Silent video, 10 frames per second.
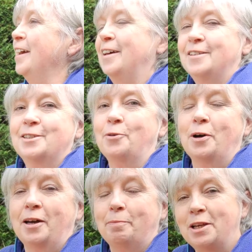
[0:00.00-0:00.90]
So
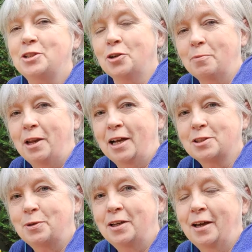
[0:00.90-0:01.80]
please join me
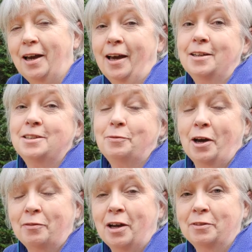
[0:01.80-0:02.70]
next week, and if you
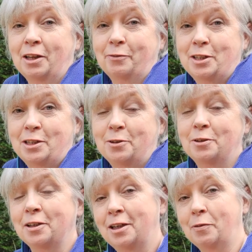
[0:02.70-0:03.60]
have liked the video,
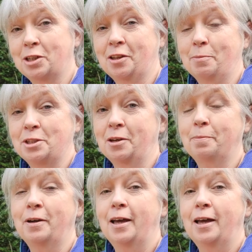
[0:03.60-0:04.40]
give it a thumbs up.